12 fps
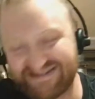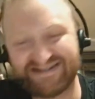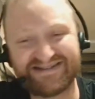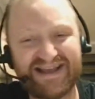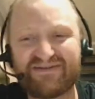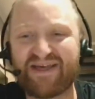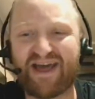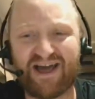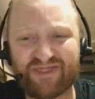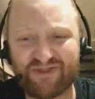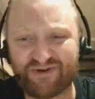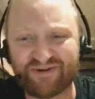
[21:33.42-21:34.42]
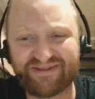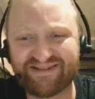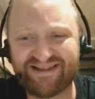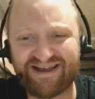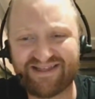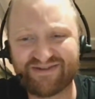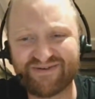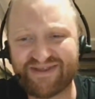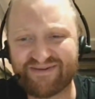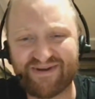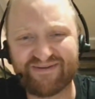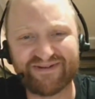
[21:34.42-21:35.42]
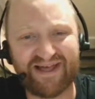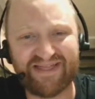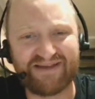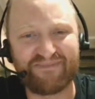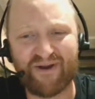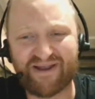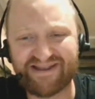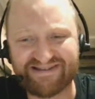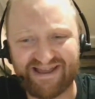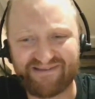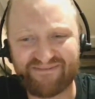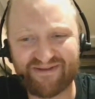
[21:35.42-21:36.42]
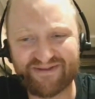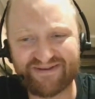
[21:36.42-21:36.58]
a team that I thought that we were like their bogey team. I thought